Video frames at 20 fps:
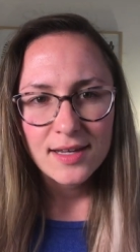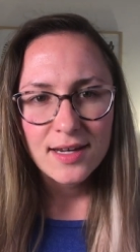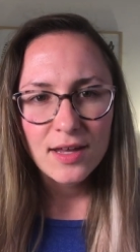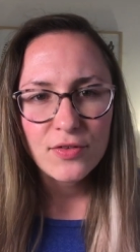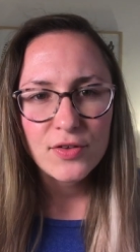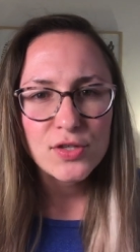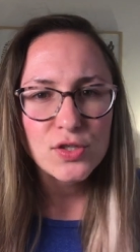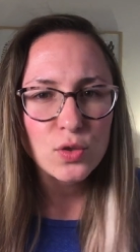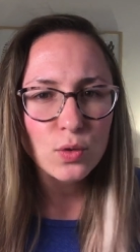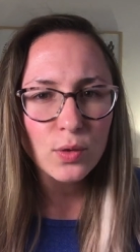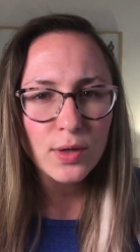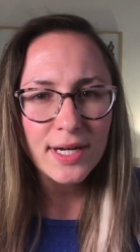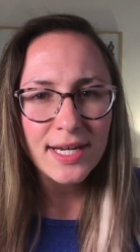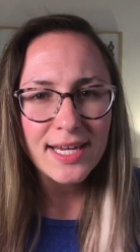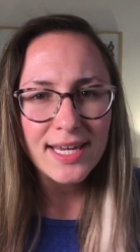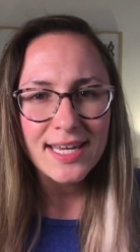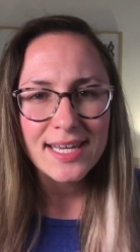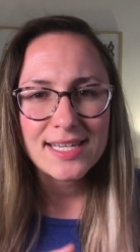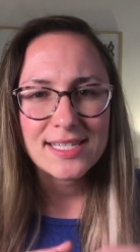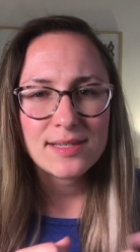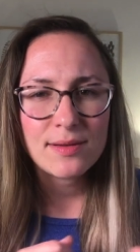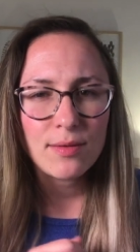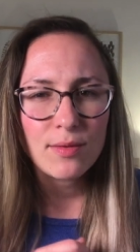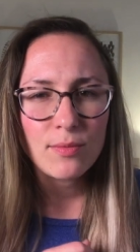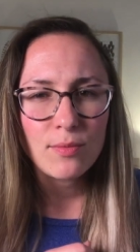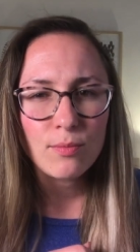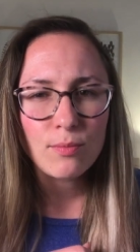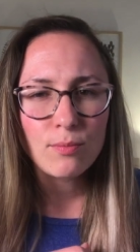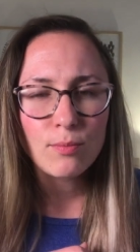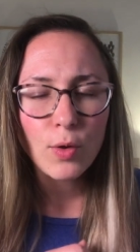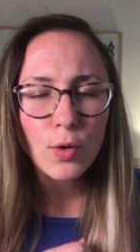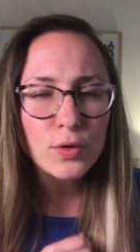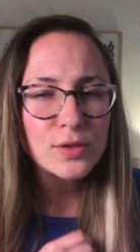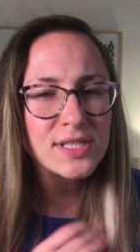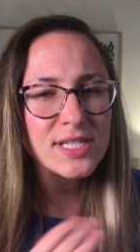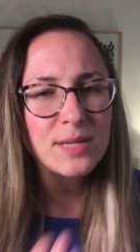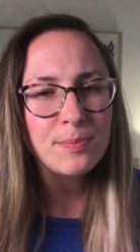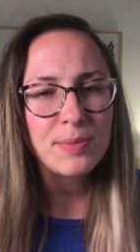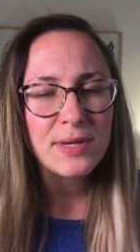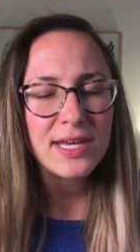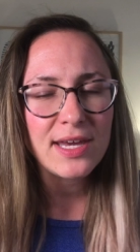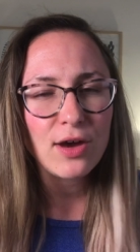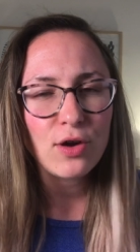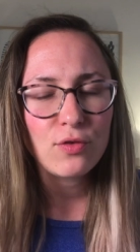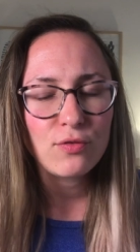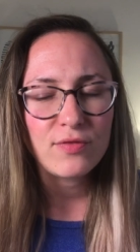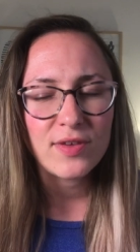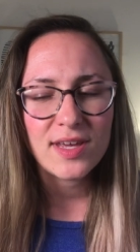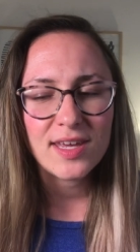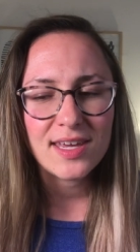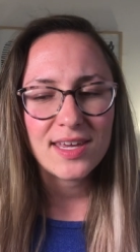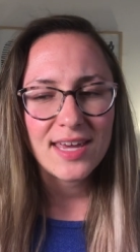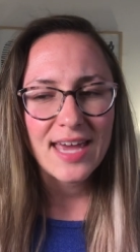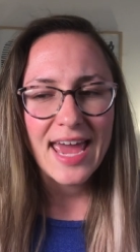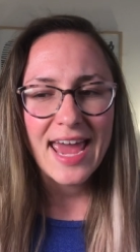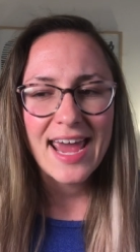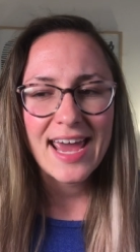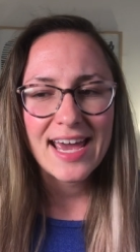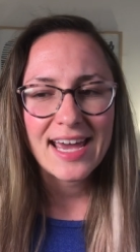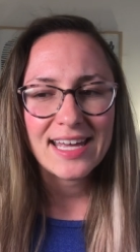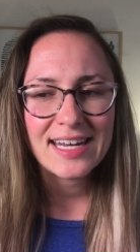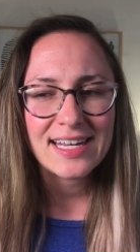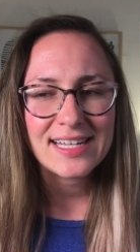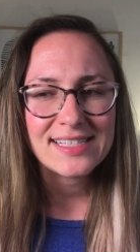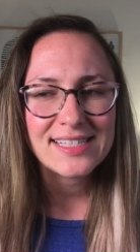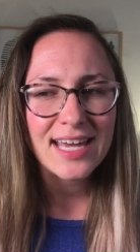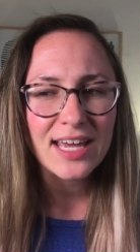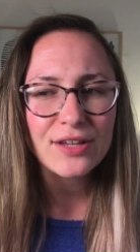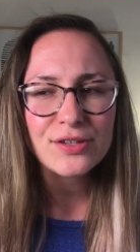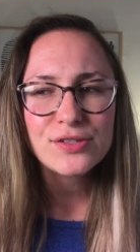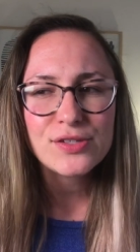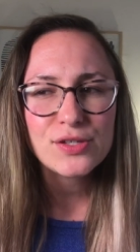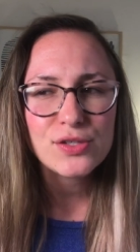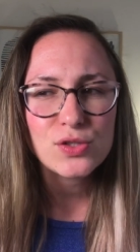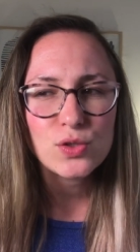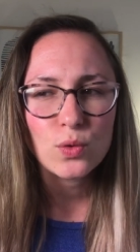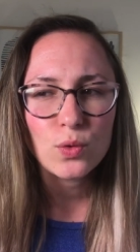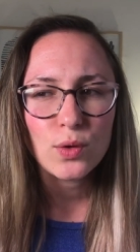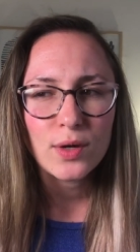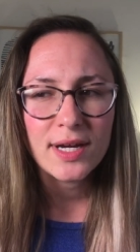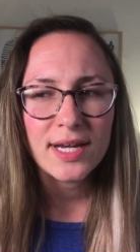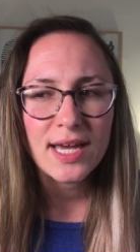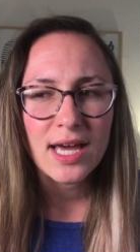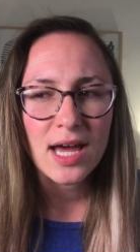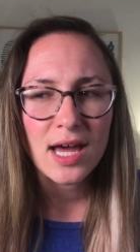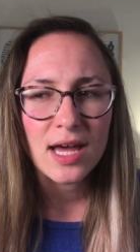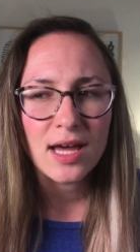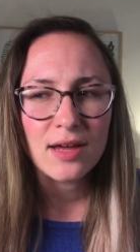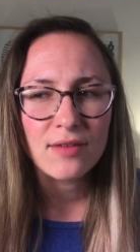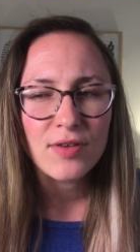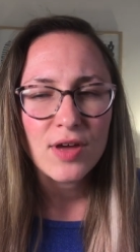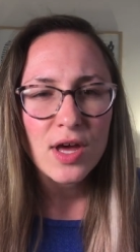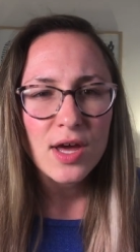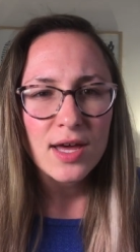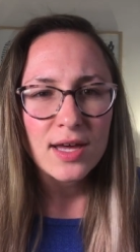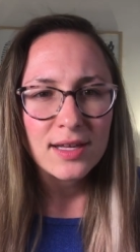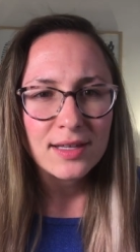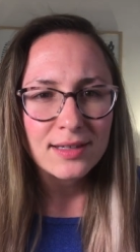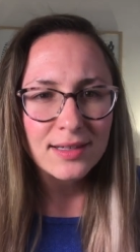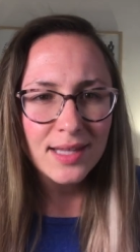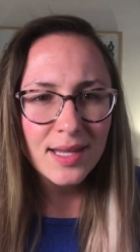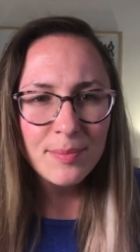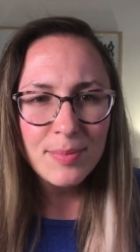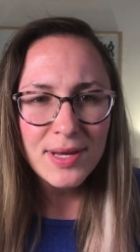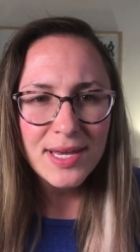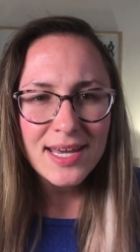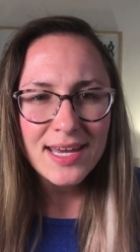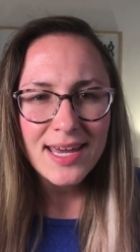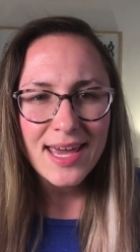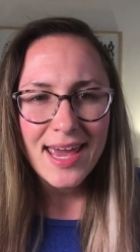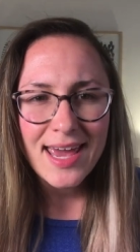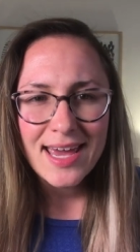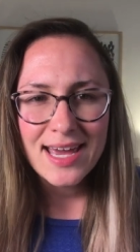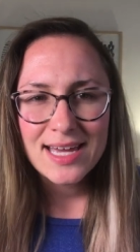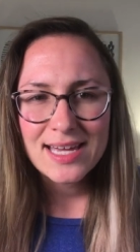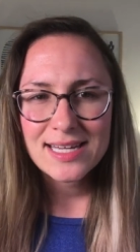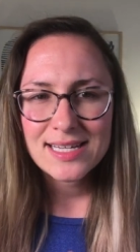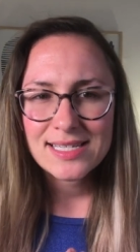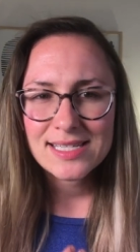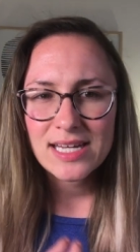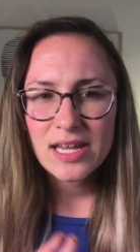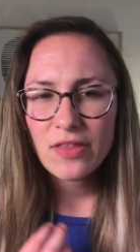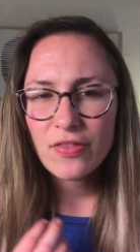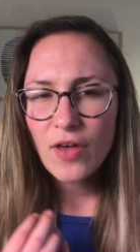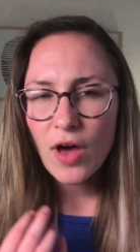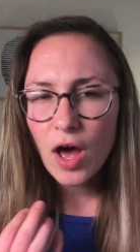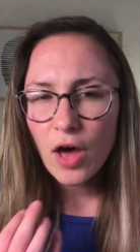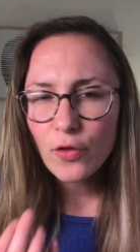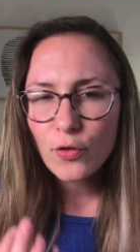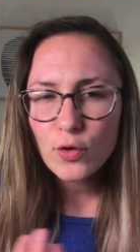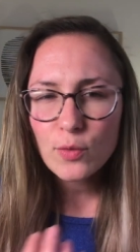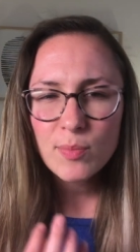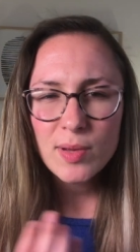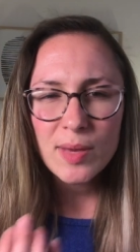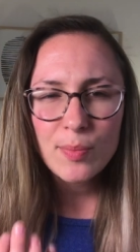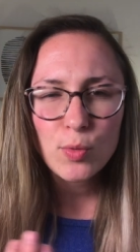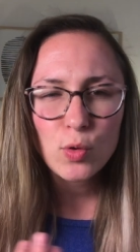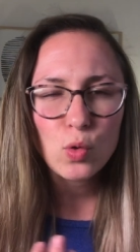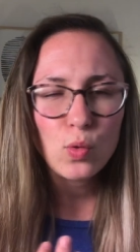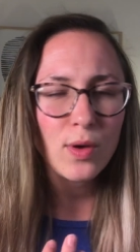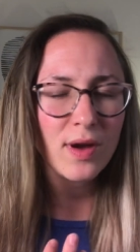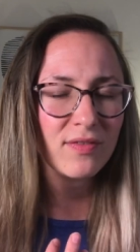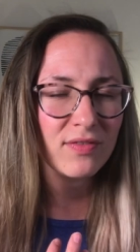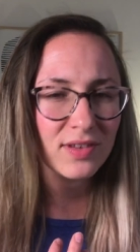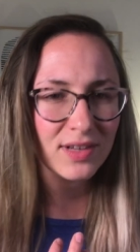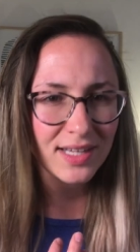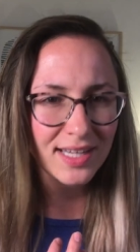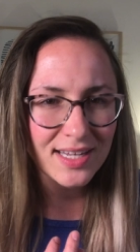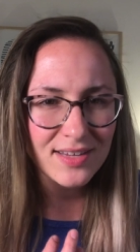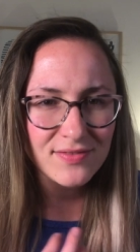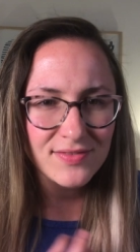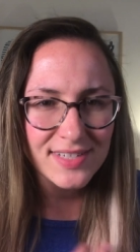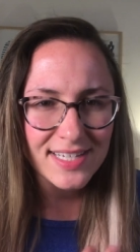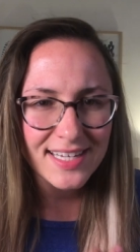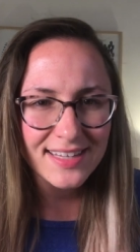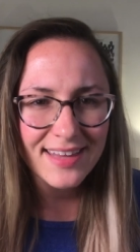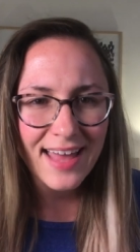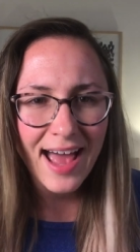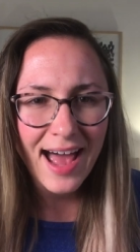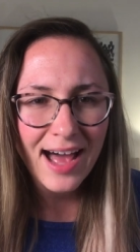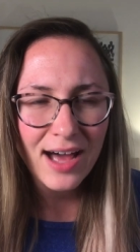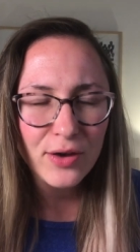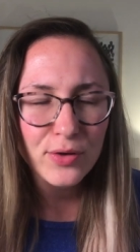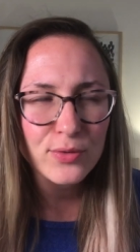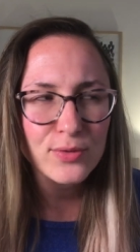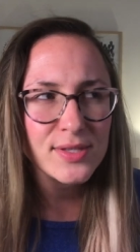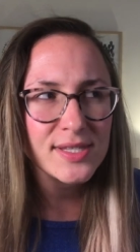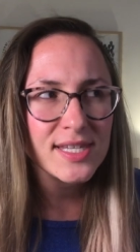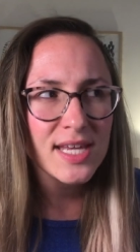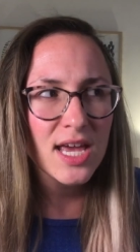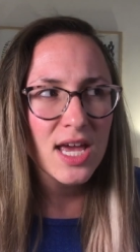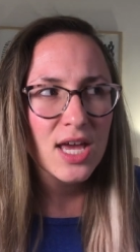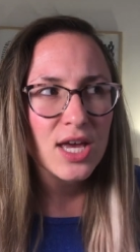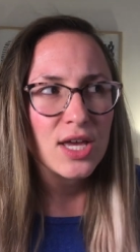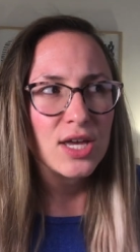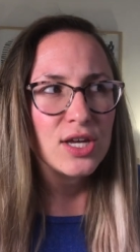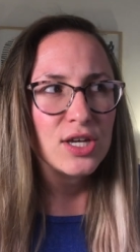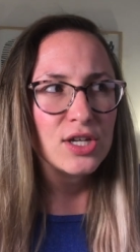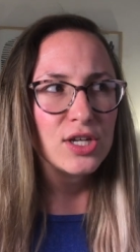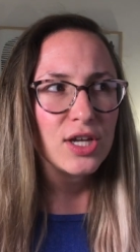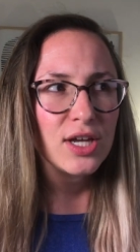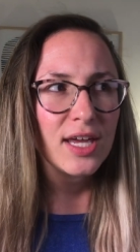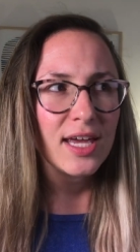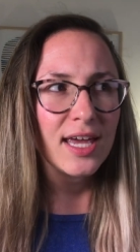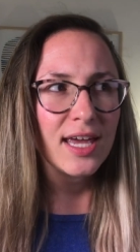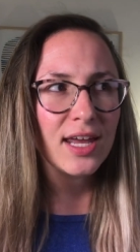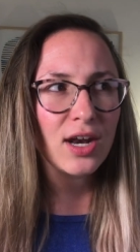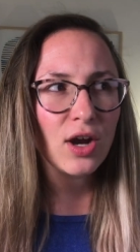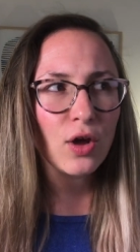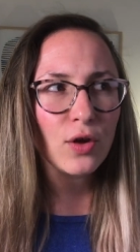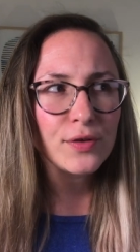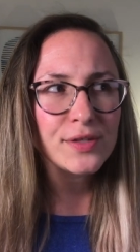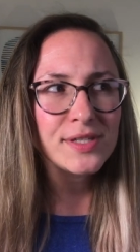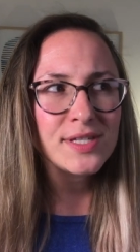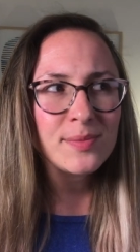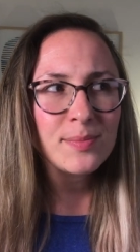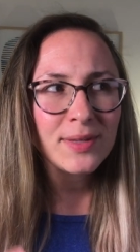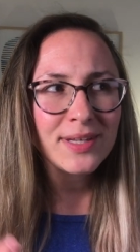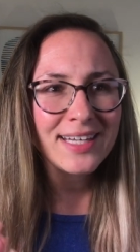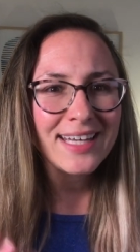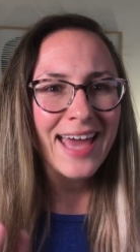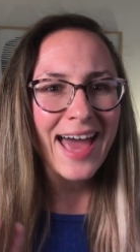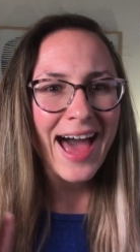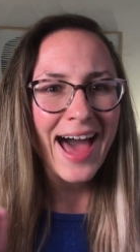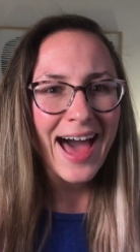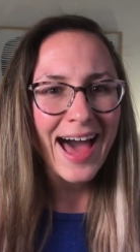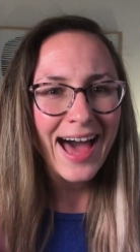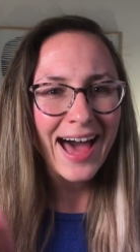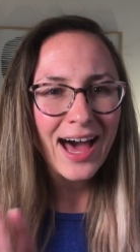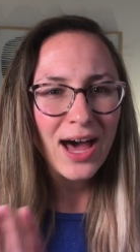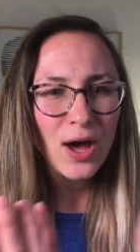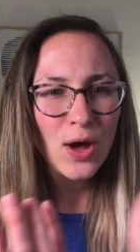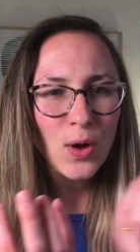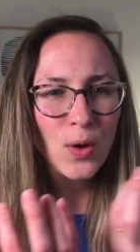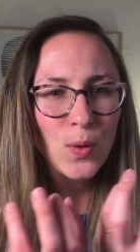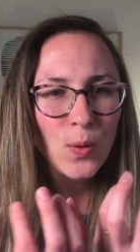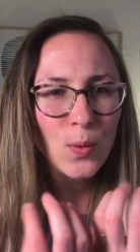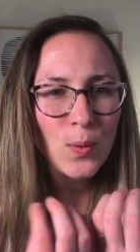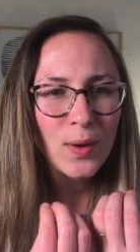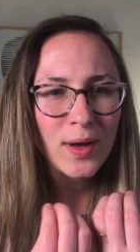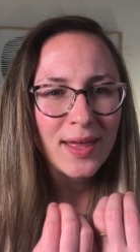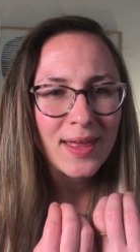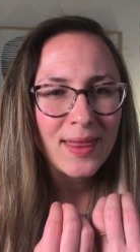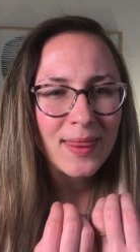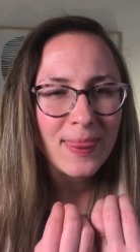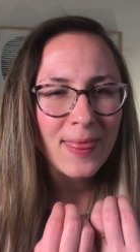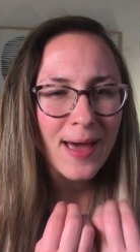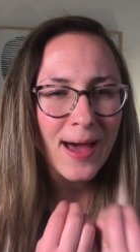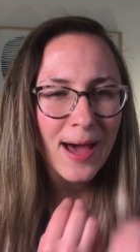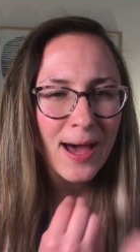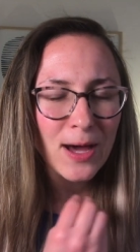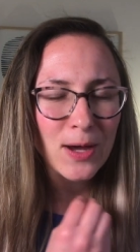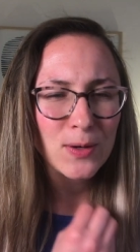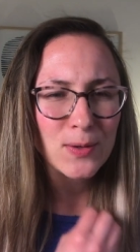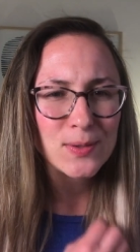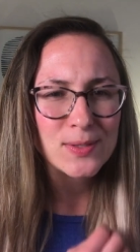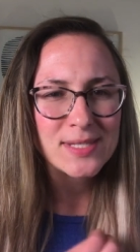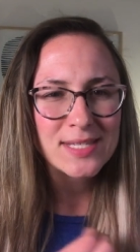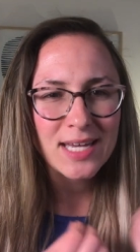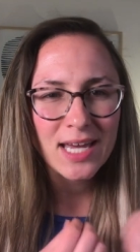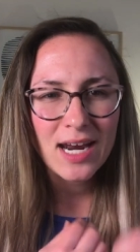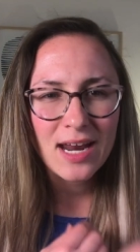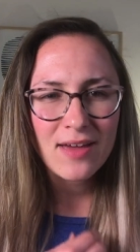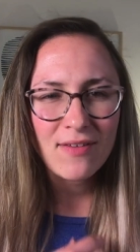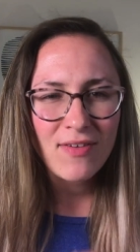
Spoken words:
Now the story is multi-POV, and it tells the story of Libby and the other people who have lived in the house, and ultimately how the house kind of